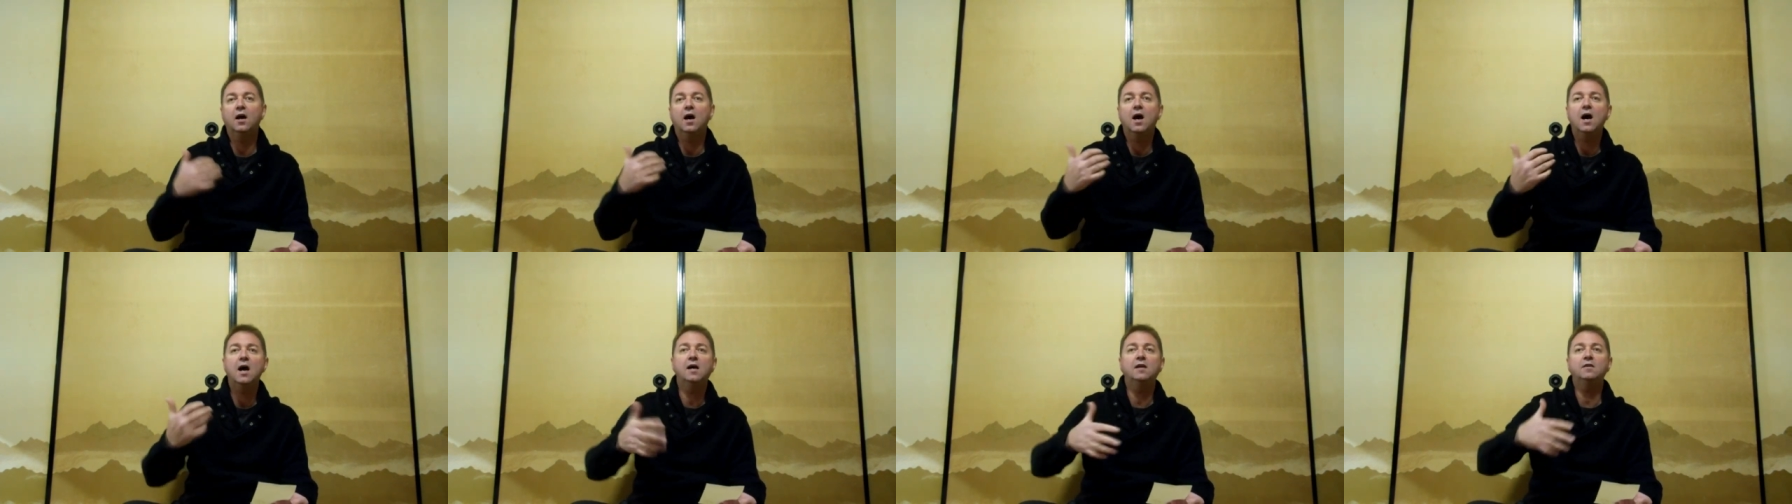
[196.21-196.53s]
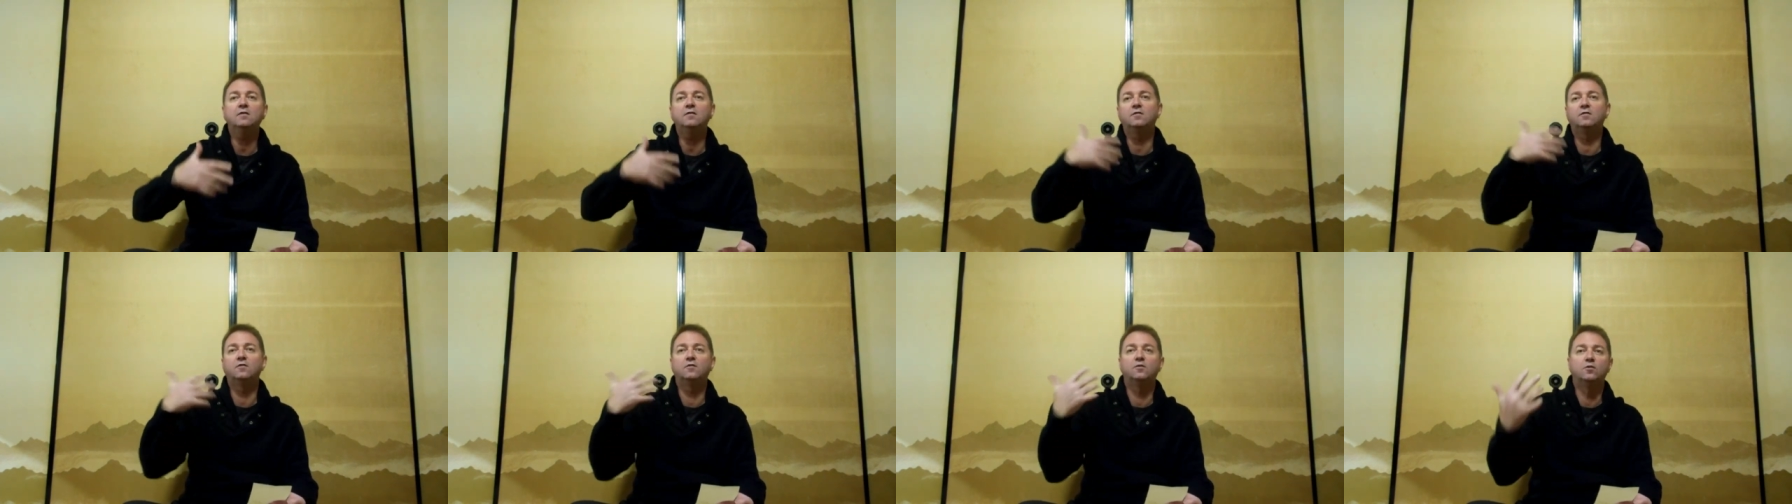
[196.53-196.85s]
hi,
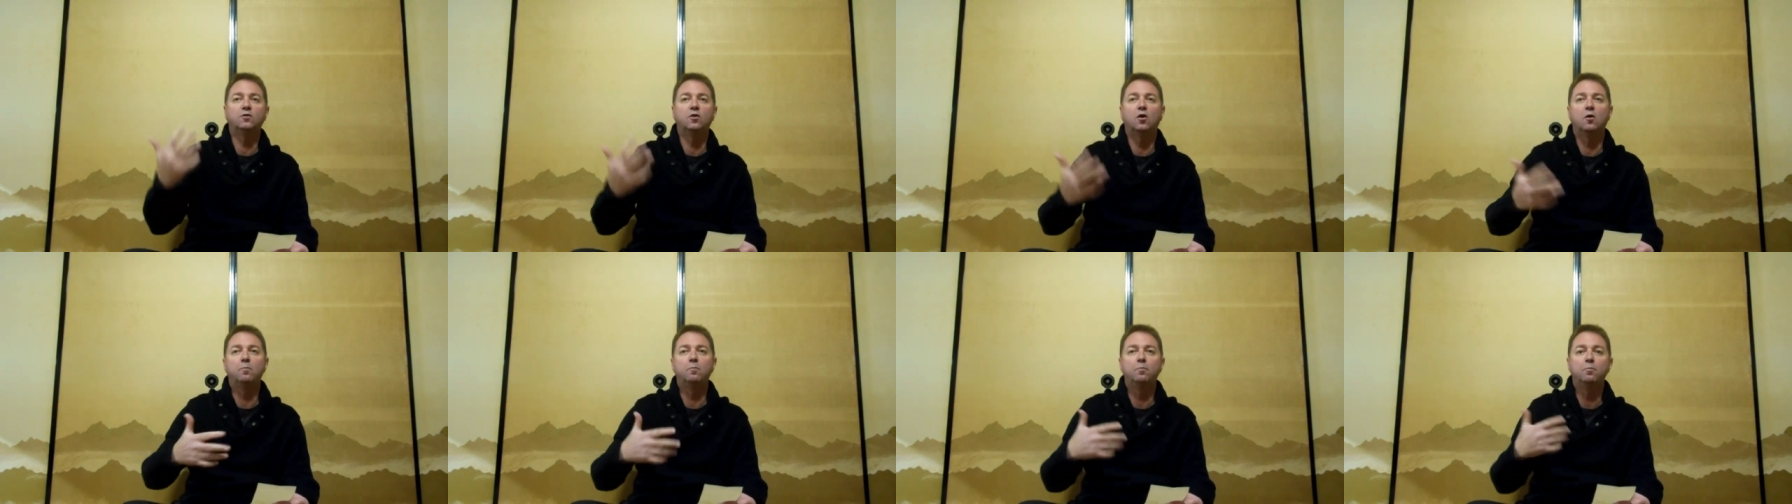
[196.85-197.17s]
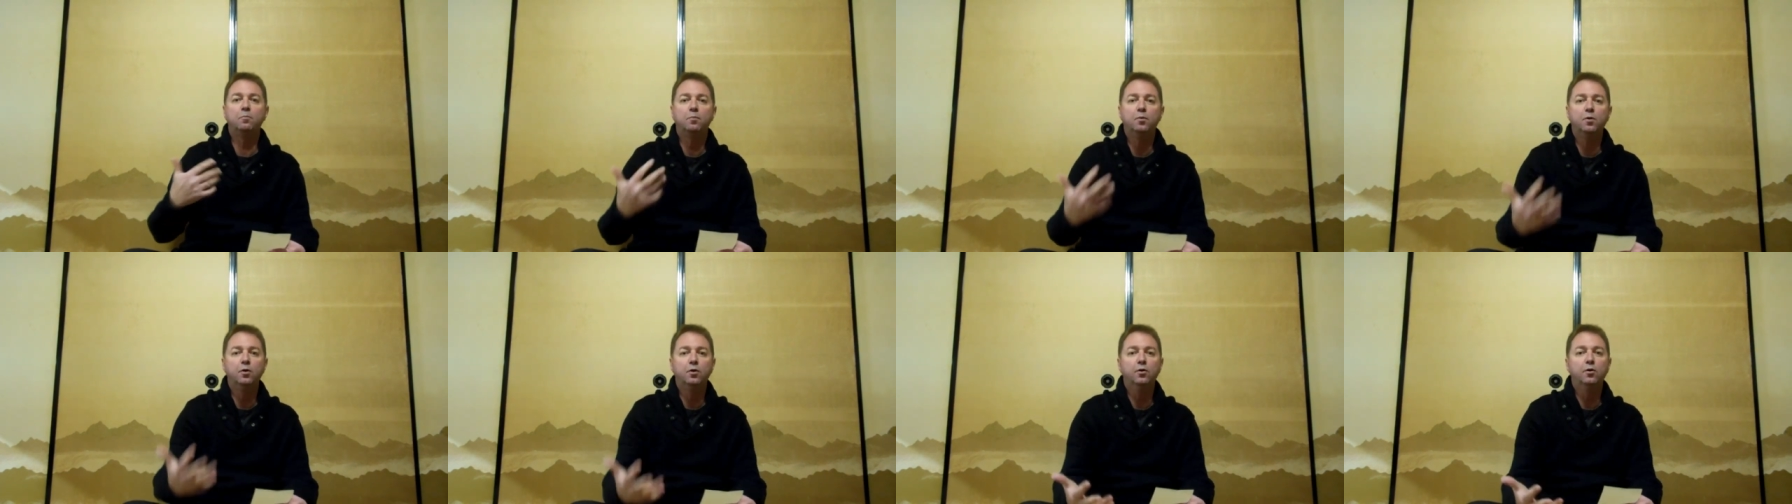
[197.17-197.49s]

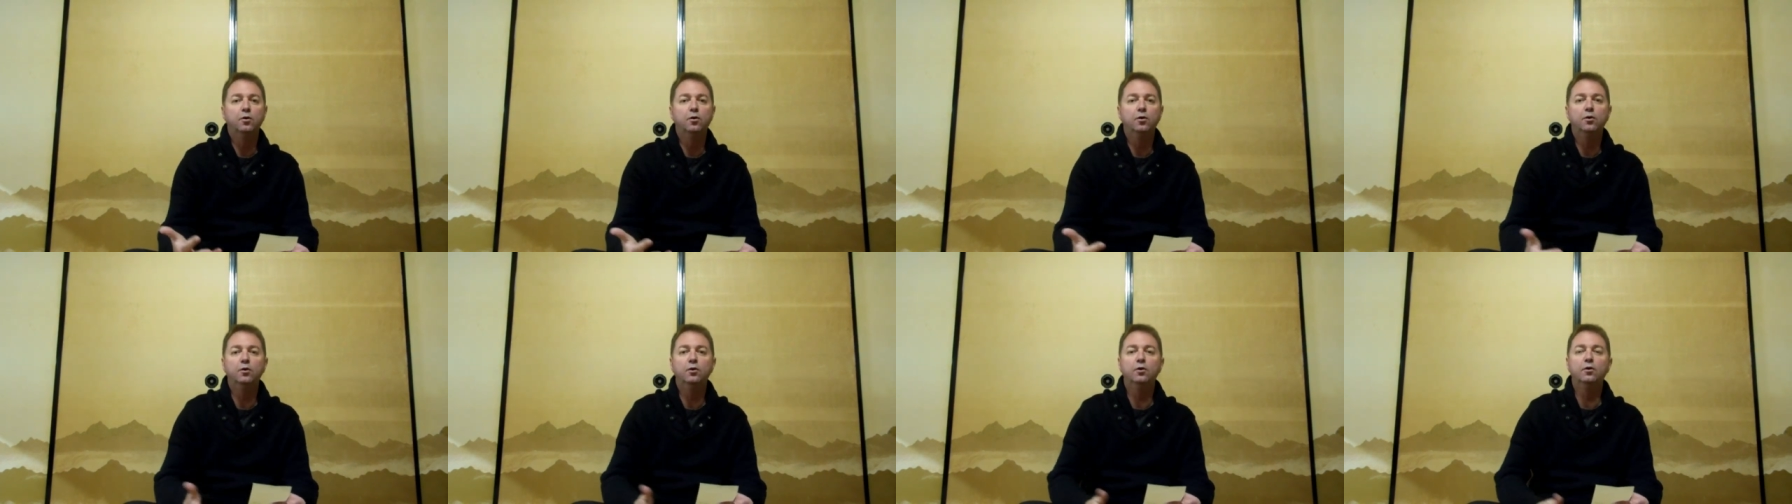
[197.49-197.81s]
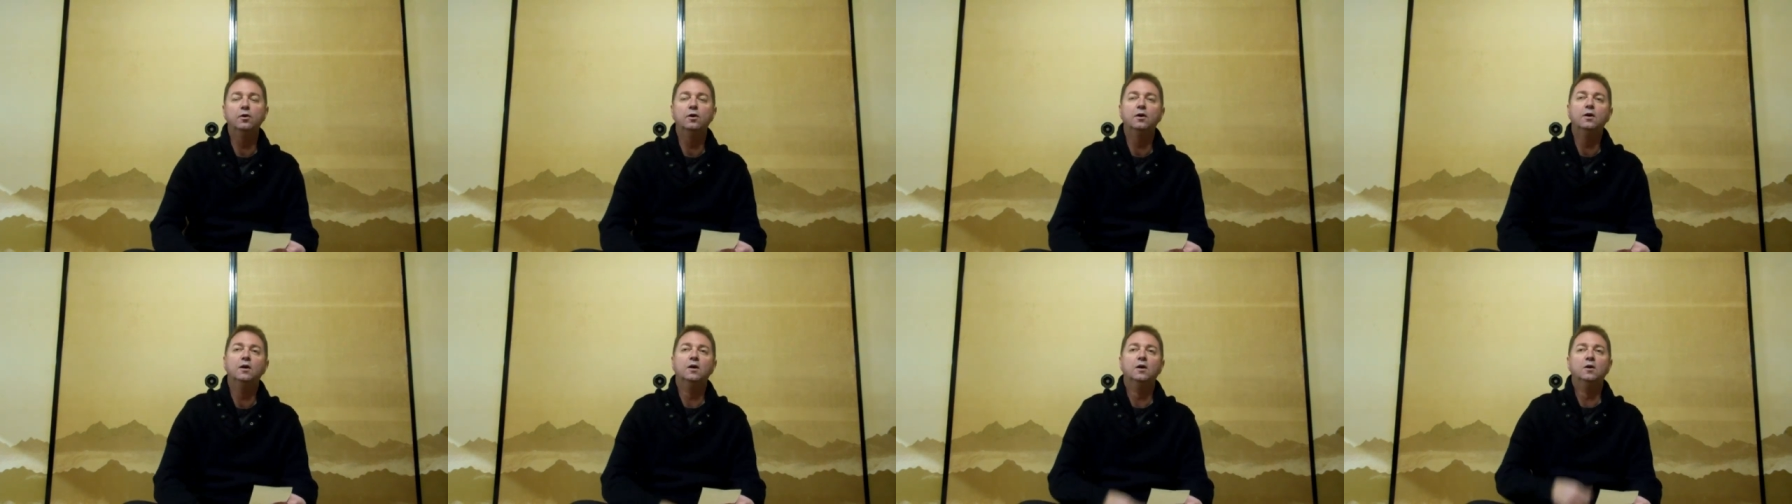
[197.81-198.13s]

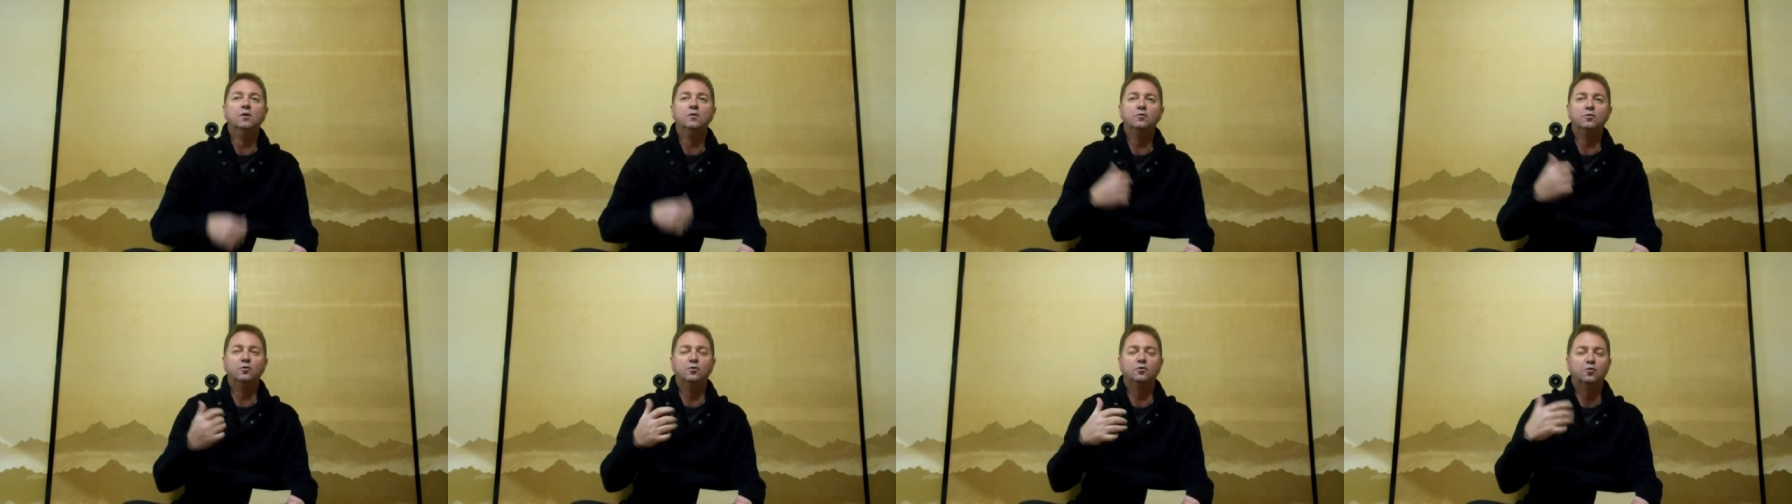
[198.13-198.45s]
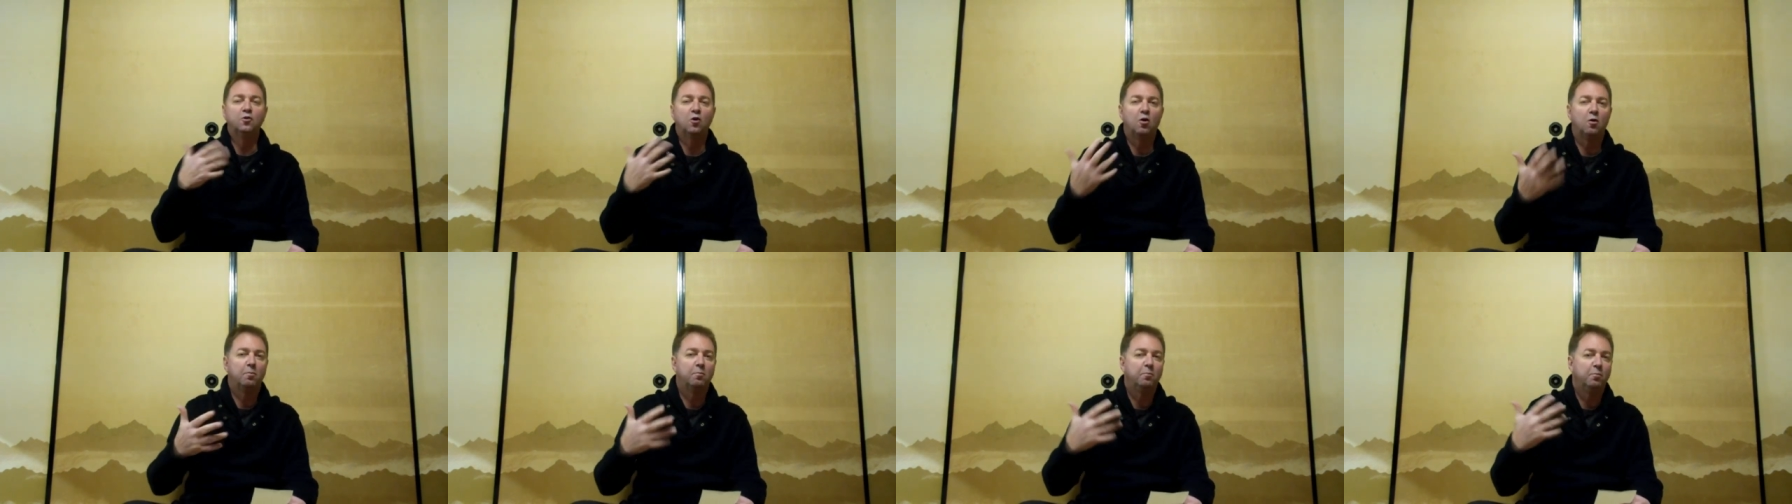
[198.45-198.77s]
stopu,
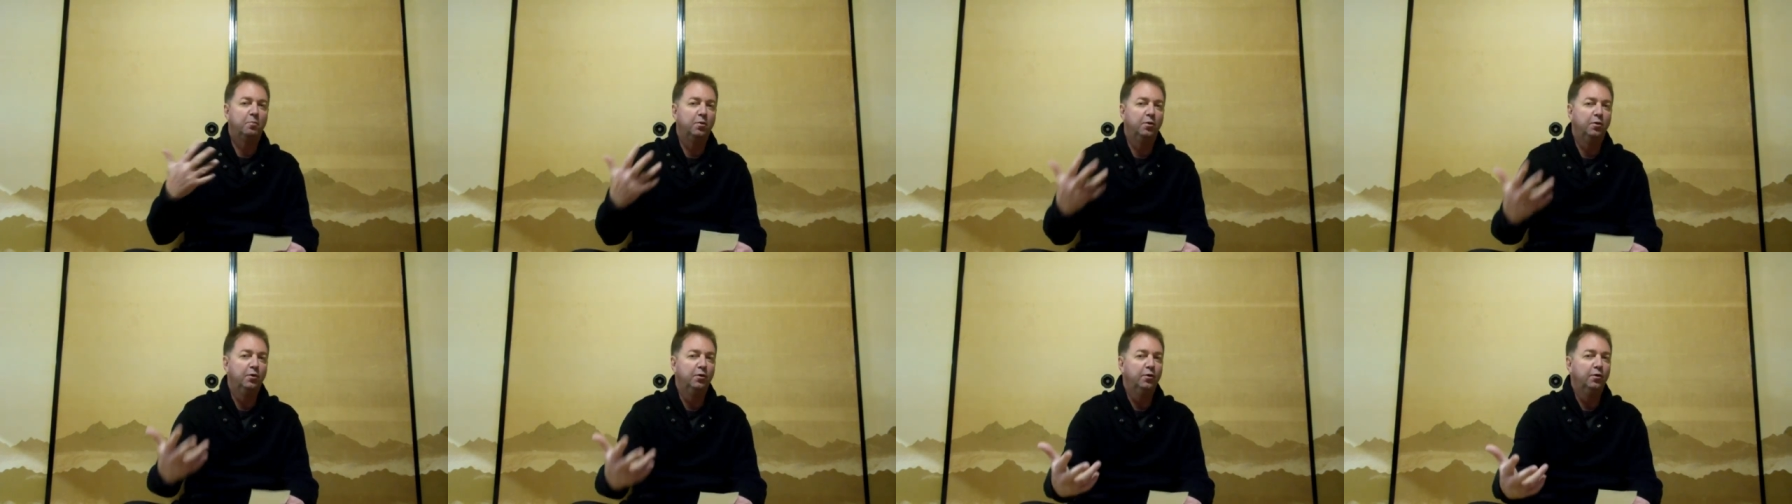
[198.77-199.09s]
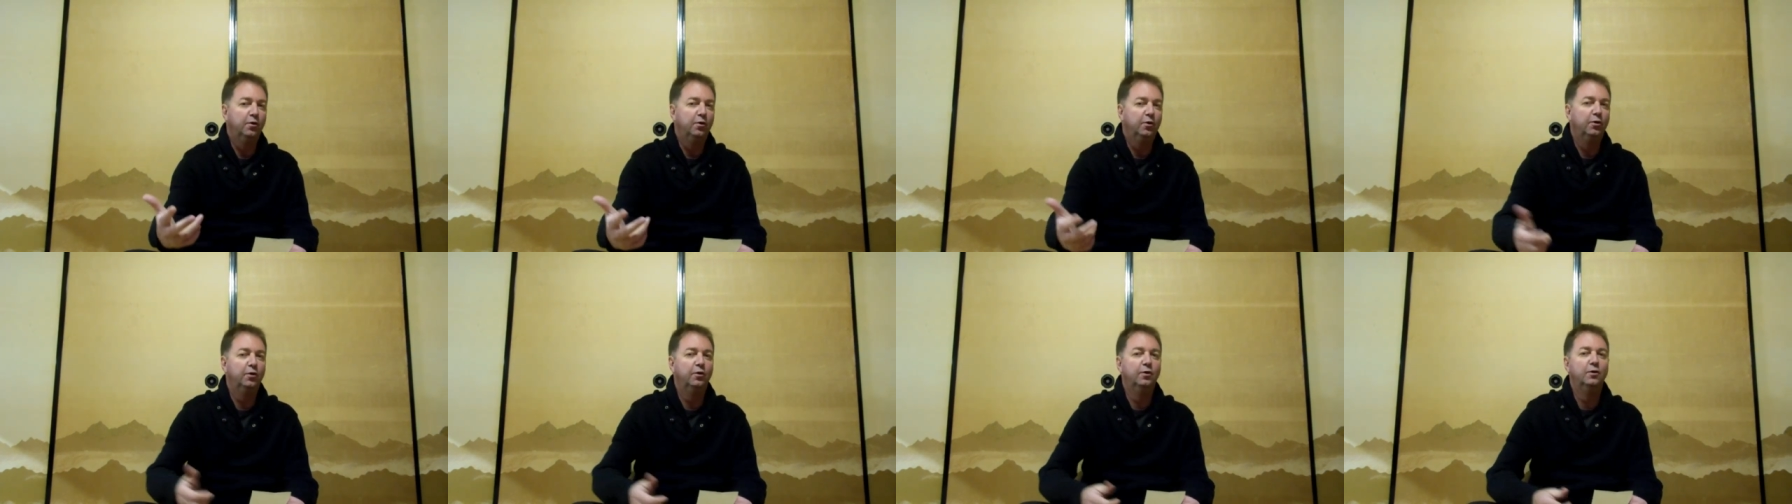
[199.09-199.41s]

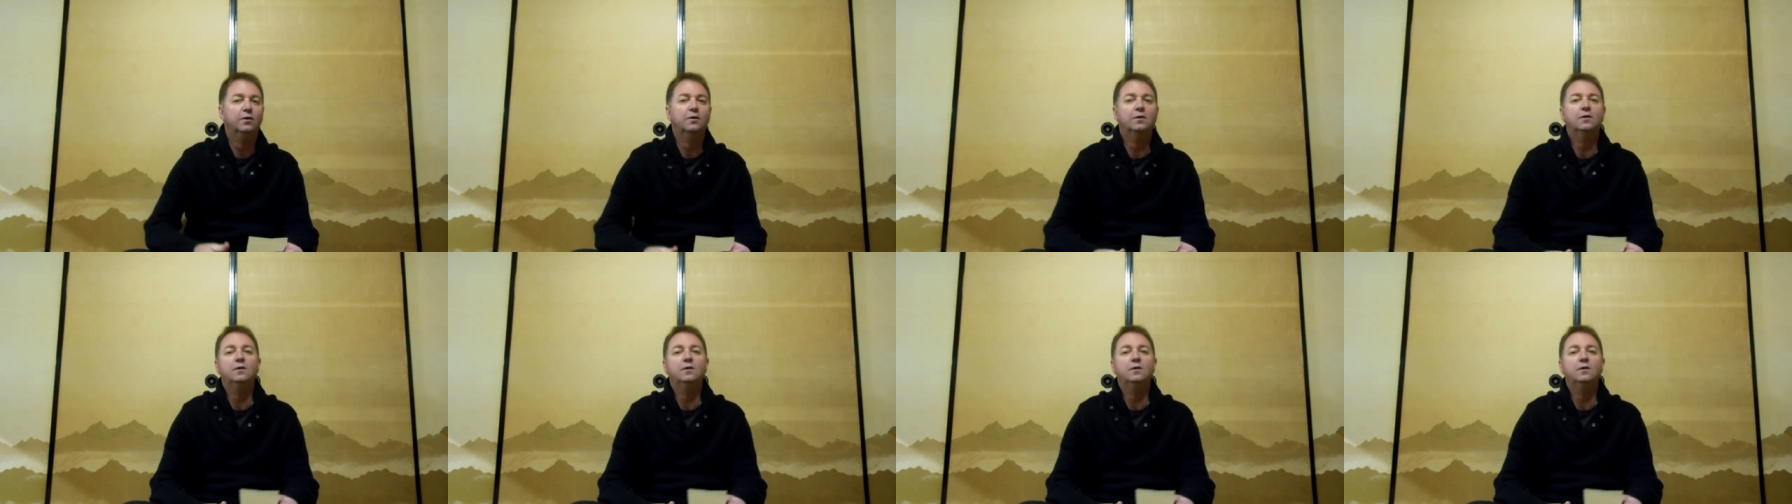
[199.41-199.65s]
sutopu,